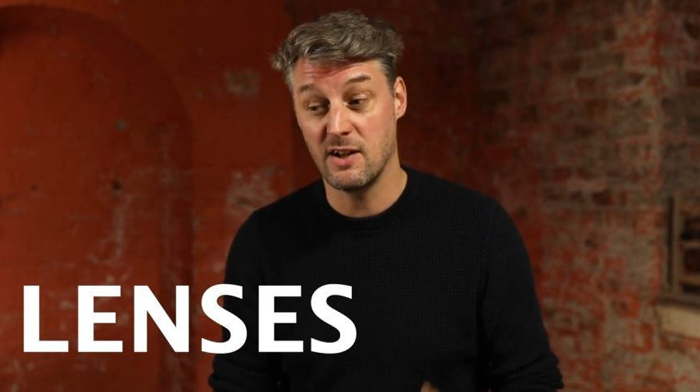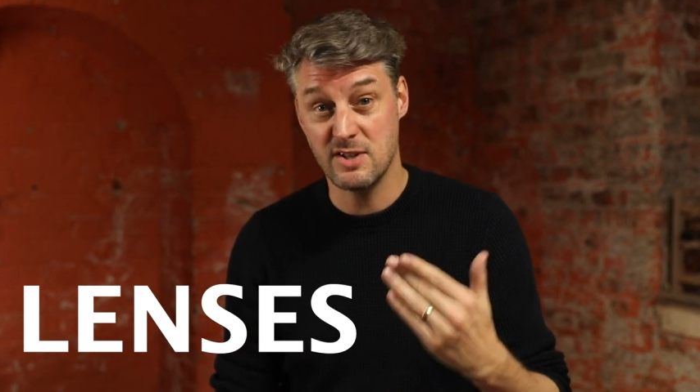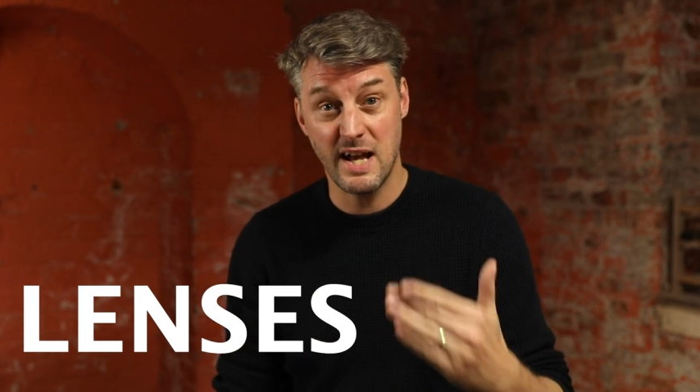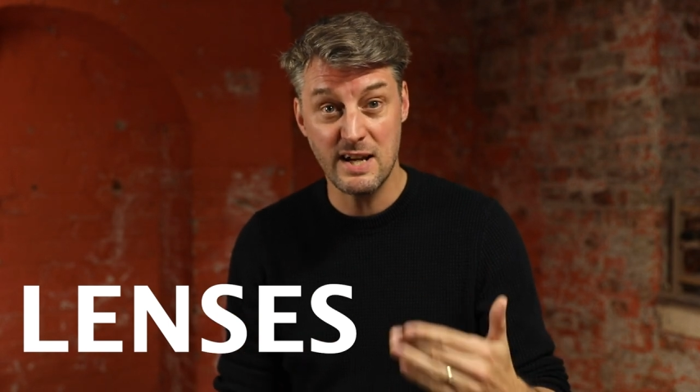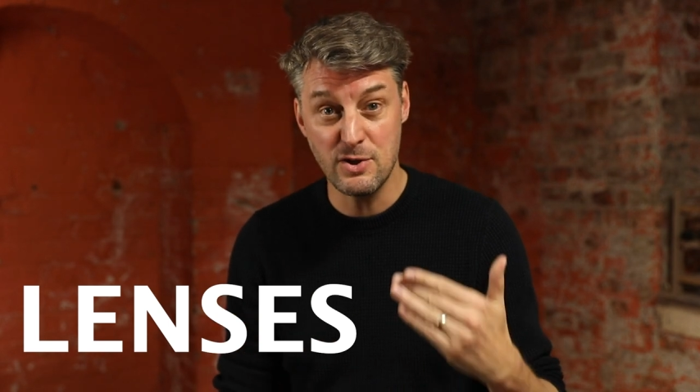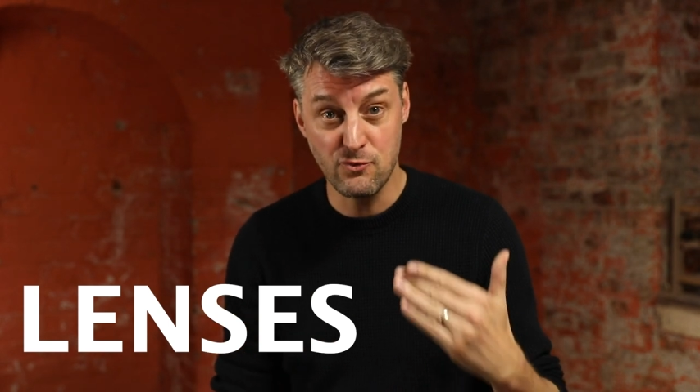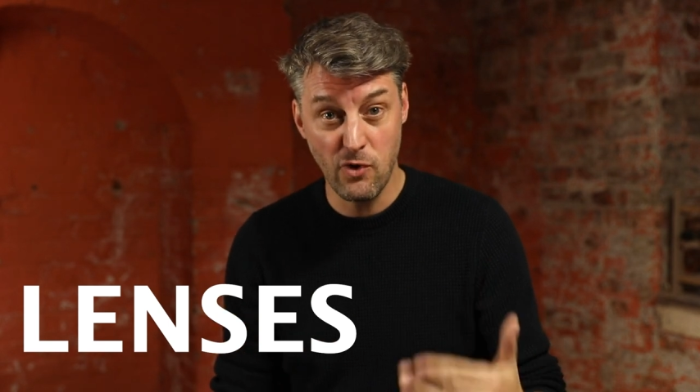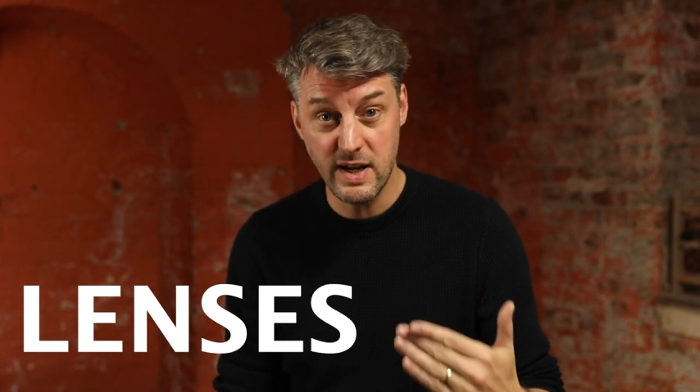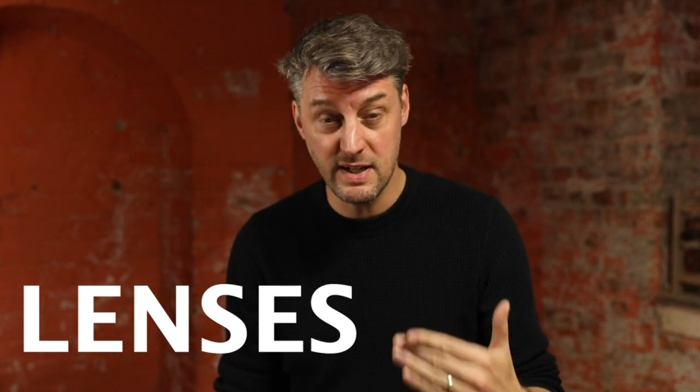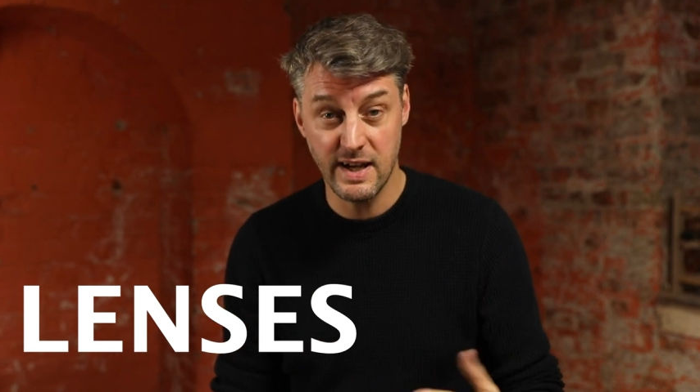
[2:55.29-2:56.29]
I'll tell you
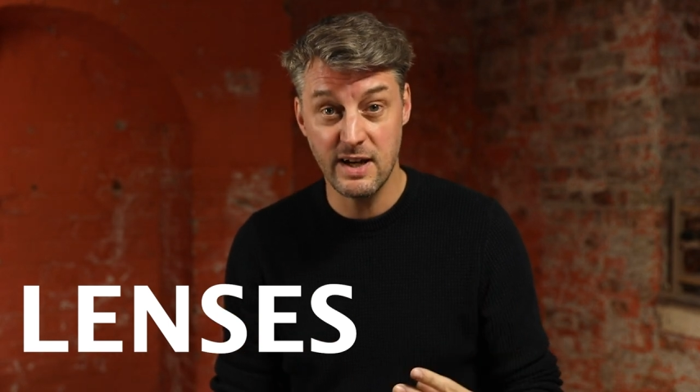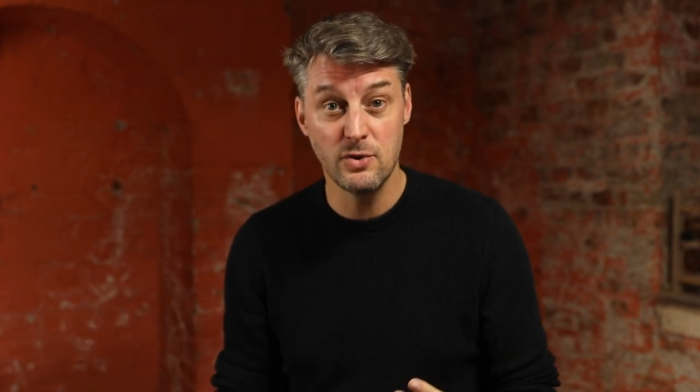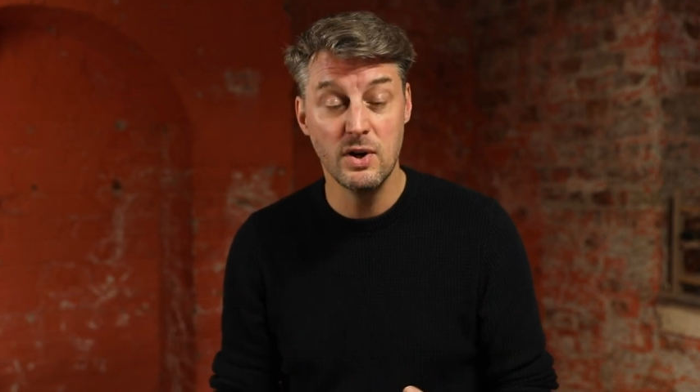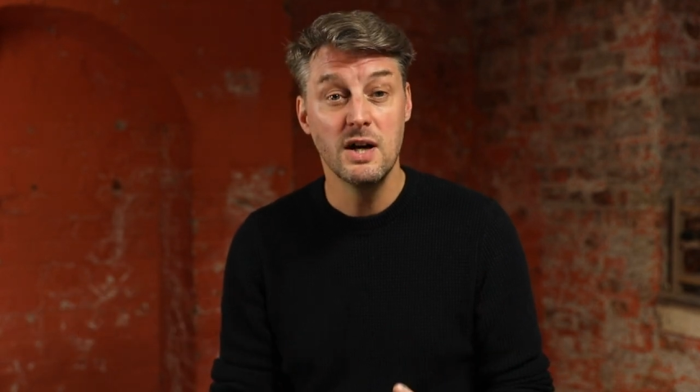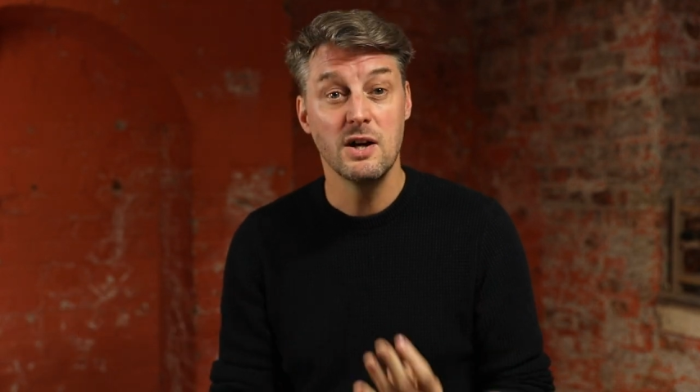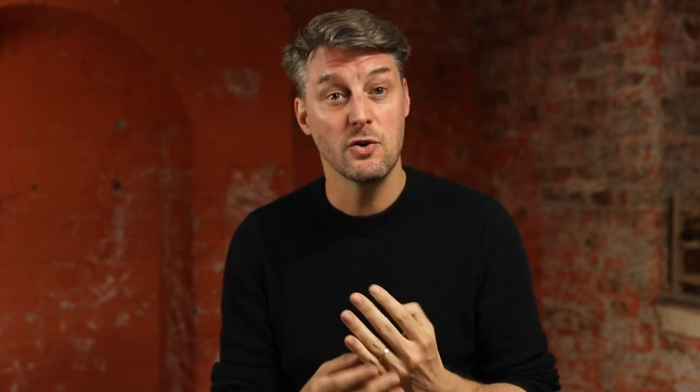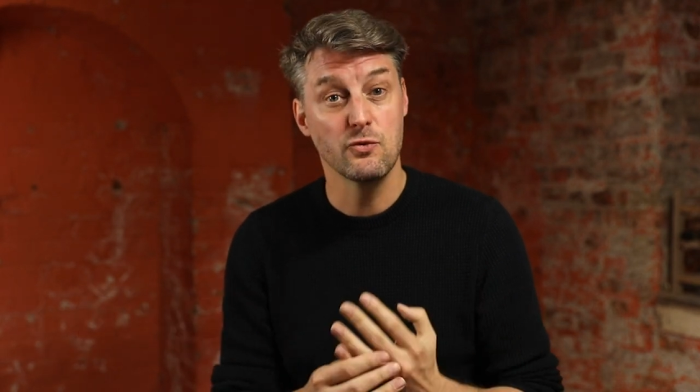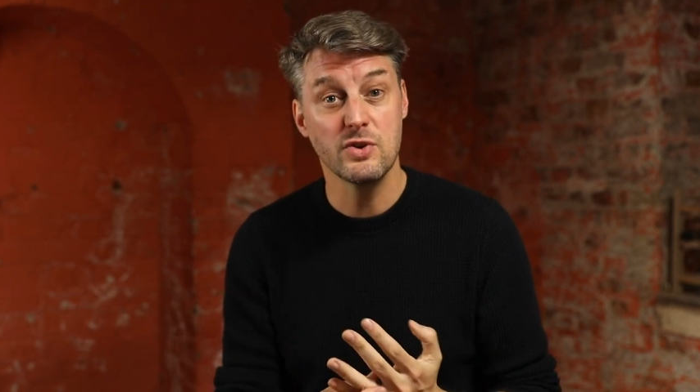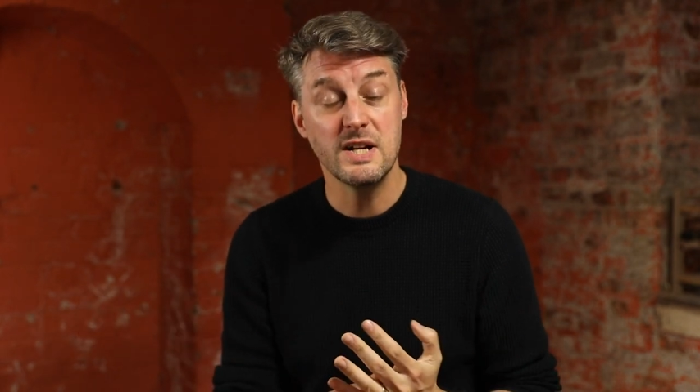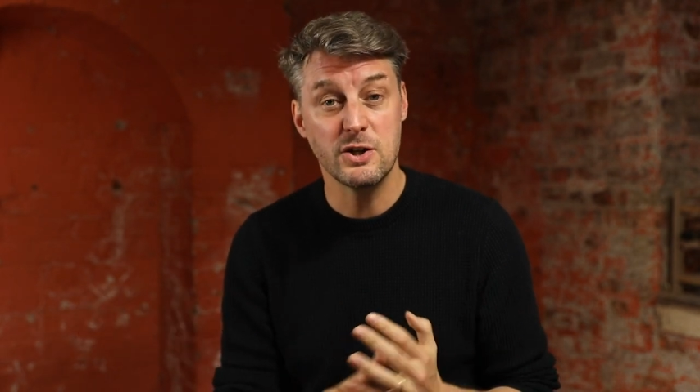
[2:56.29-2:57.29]
right now, a
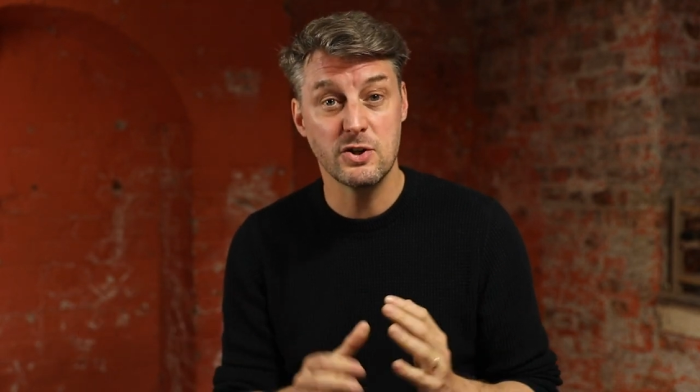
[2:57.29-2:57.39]
really